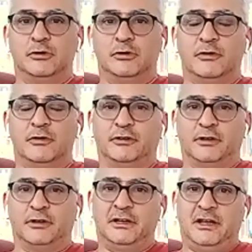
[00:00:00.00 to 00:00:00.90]
Flynn
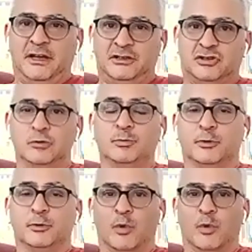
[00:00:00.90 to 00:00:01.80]
case super
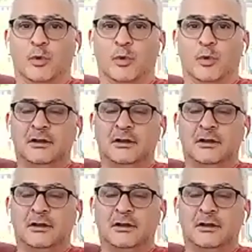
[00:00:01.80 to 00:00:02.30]
well.